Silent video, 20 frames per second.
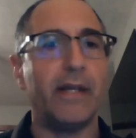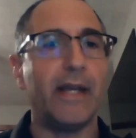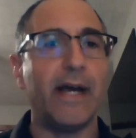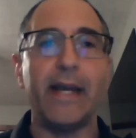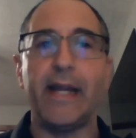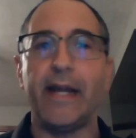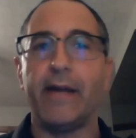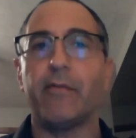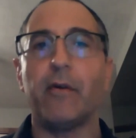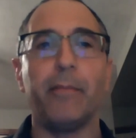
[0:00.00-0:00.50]

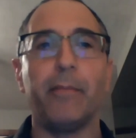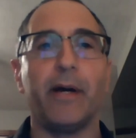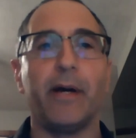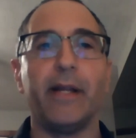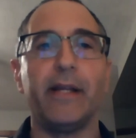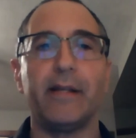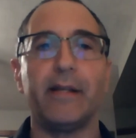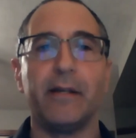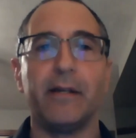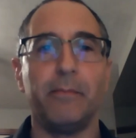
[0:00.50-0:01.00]
Not
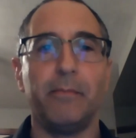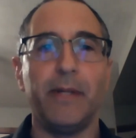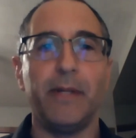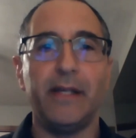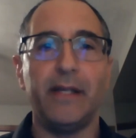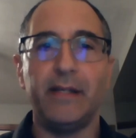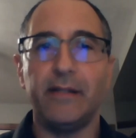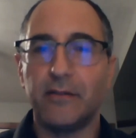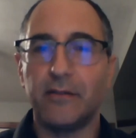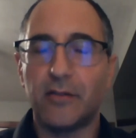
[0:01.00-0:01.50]
everybody can
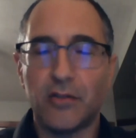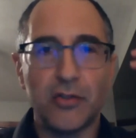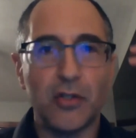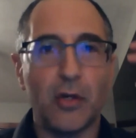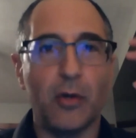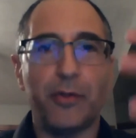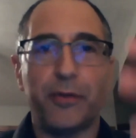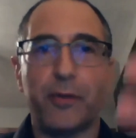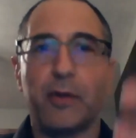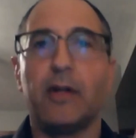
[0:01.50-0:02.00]
be
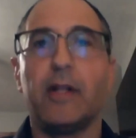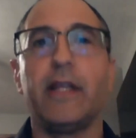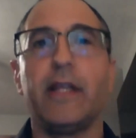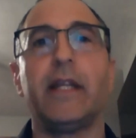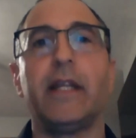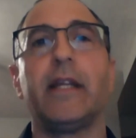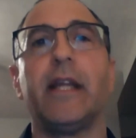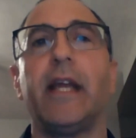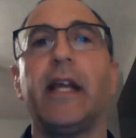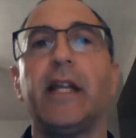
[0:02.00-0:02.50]
so
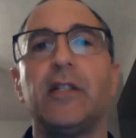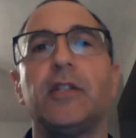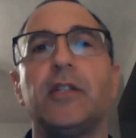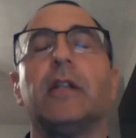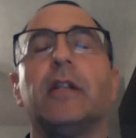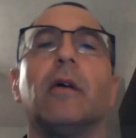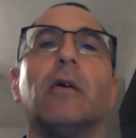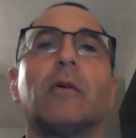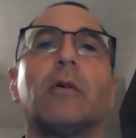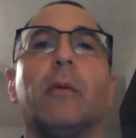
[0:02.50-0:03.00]
thoroughly
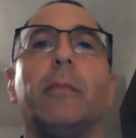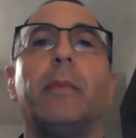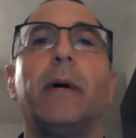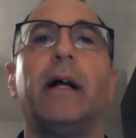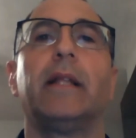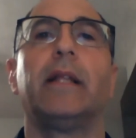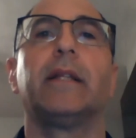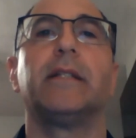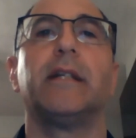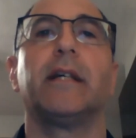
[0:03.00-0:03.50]
engaged in local
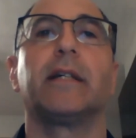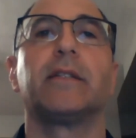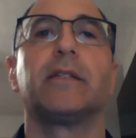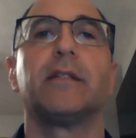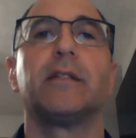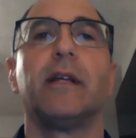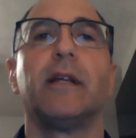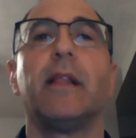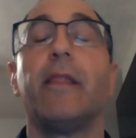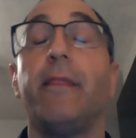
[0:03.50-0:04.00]

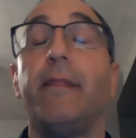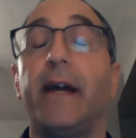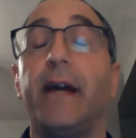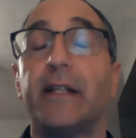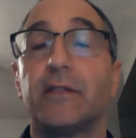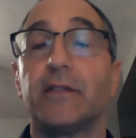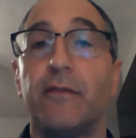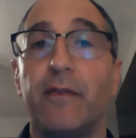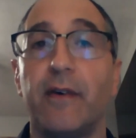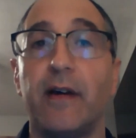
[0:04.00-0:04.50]
politics.
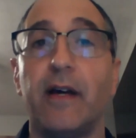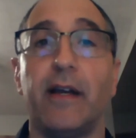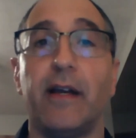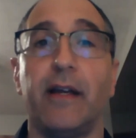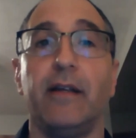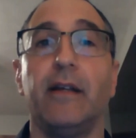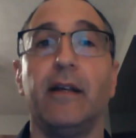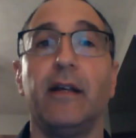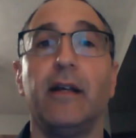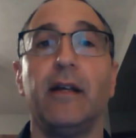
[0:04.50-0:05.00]
That's
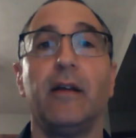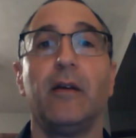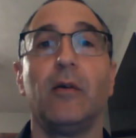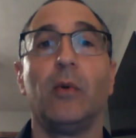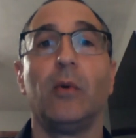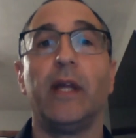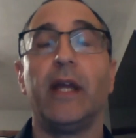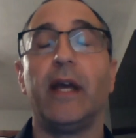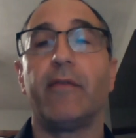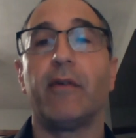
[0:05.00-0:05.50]
fine.
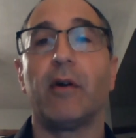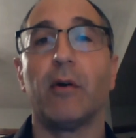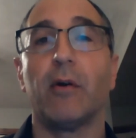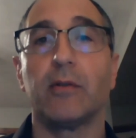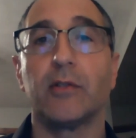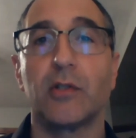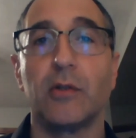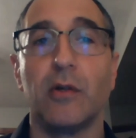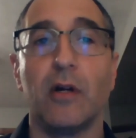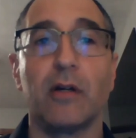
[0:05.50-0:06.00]
We have our
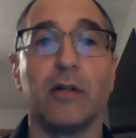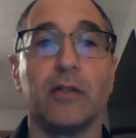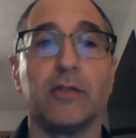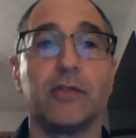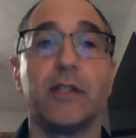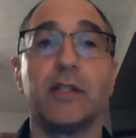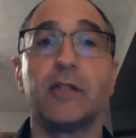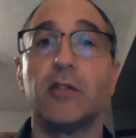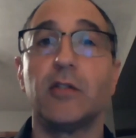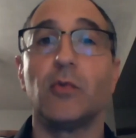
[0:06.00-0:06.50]
own
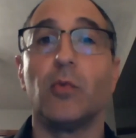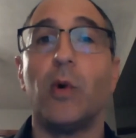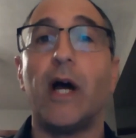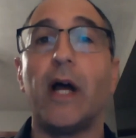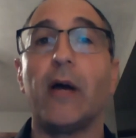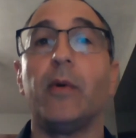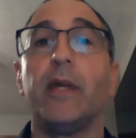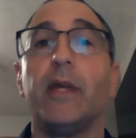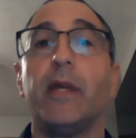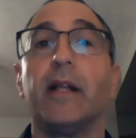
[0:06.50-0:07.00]
struggles. This is
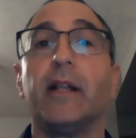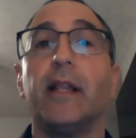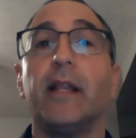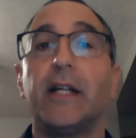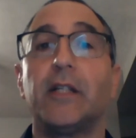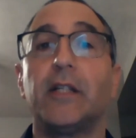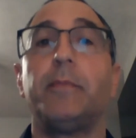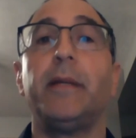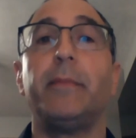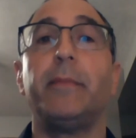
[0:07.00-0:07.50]
why we
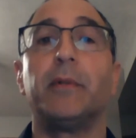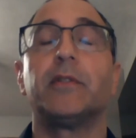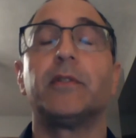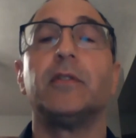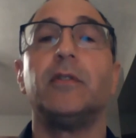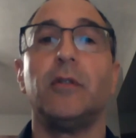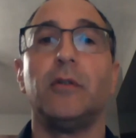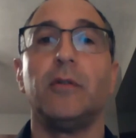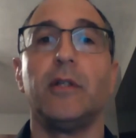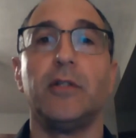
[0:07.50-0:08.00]
elect people
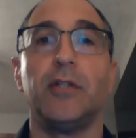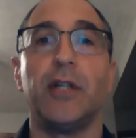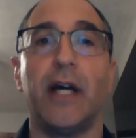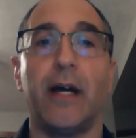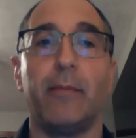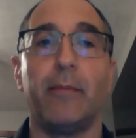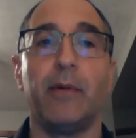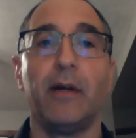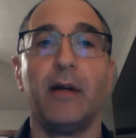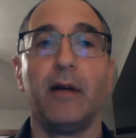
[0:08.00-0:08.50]
to do the
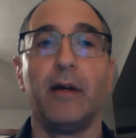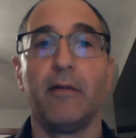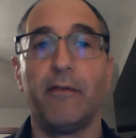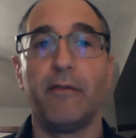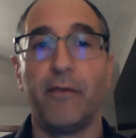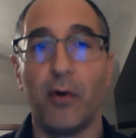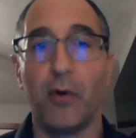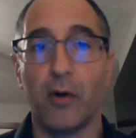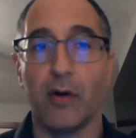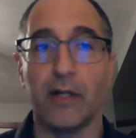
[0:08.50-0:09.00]
job
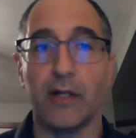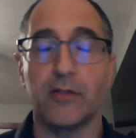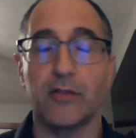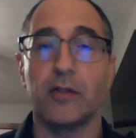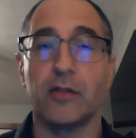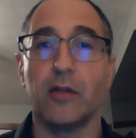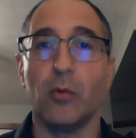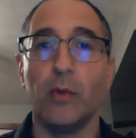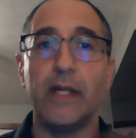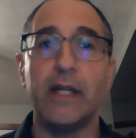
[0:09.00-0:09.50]
for us,
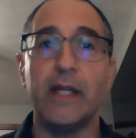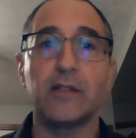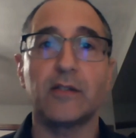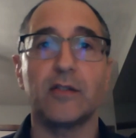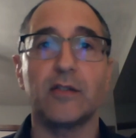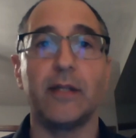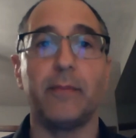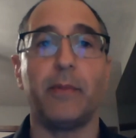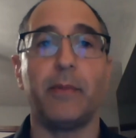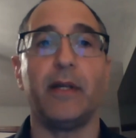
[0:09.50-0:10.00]
so that we can
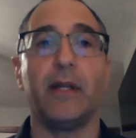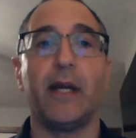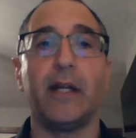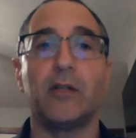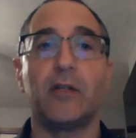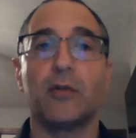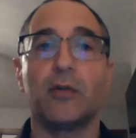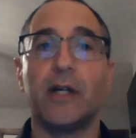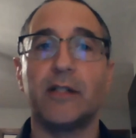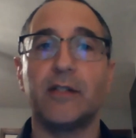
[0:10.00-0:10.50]
sleep at
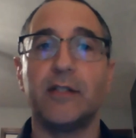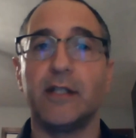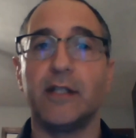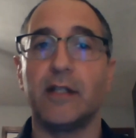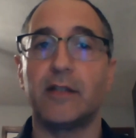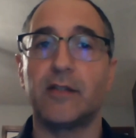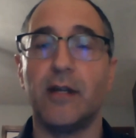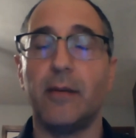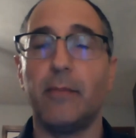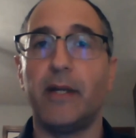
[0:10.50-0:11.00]
night trusting
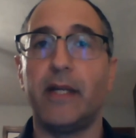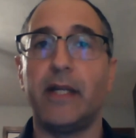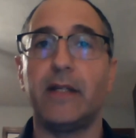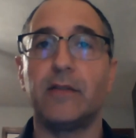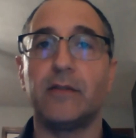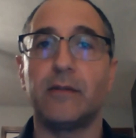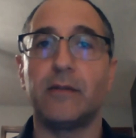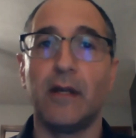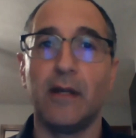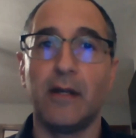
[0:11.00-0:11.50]
that somebody
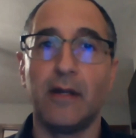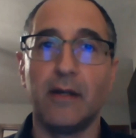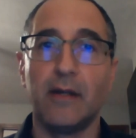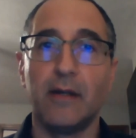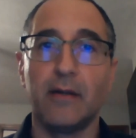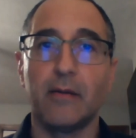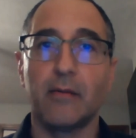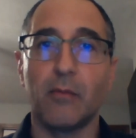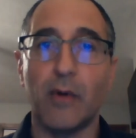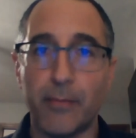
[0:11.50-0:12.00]
is
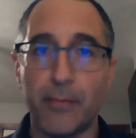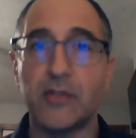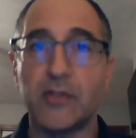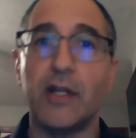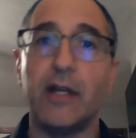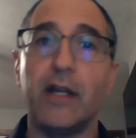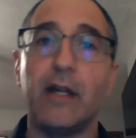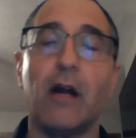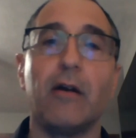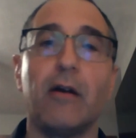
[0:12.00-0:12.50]

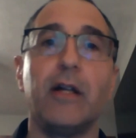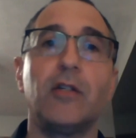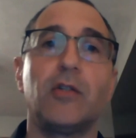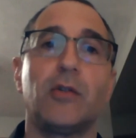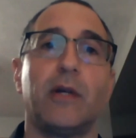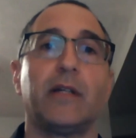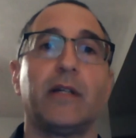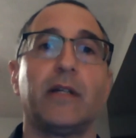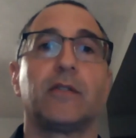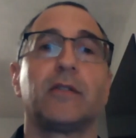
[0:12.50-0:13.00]
representing our
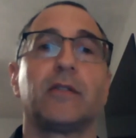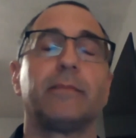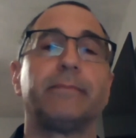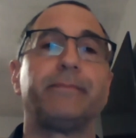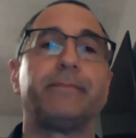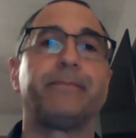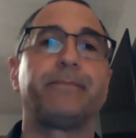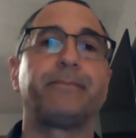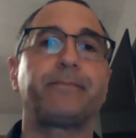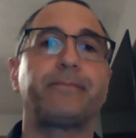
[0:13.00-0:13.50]
interests.
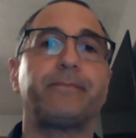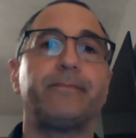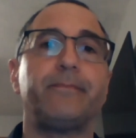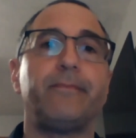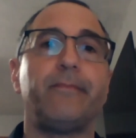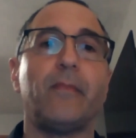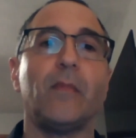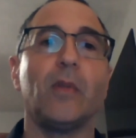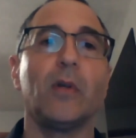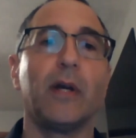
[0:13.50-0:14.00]

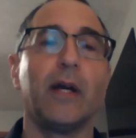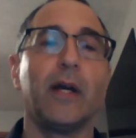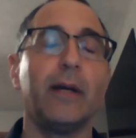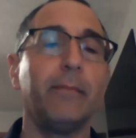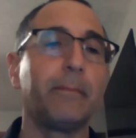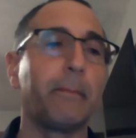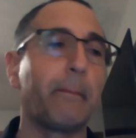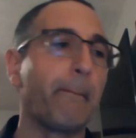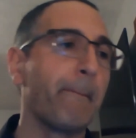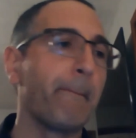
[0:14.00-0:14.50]

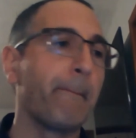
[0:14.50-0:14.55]
Okay?